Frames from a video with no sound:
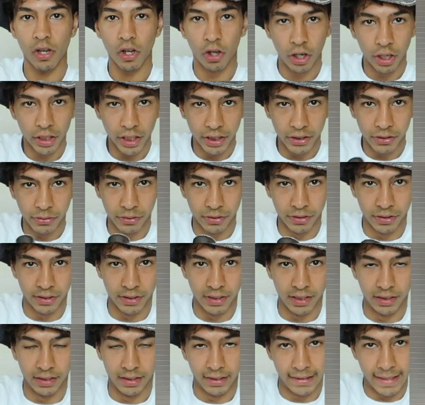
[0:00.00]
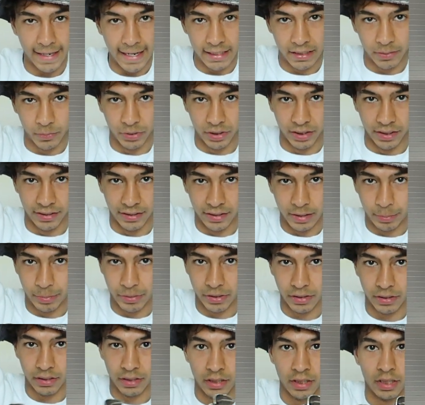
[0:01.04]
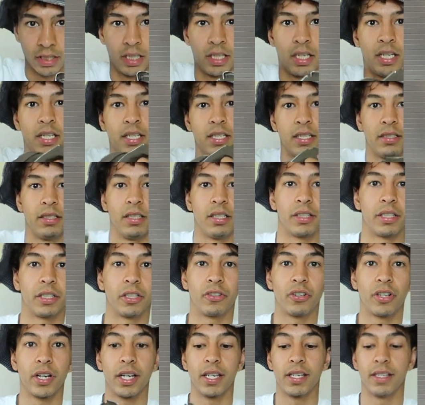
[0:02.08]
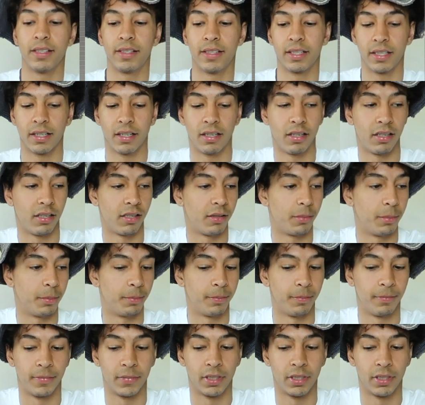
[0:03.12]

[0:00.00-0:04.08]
All I gotta do is detach it with the zipper. Nothing crazy. Um,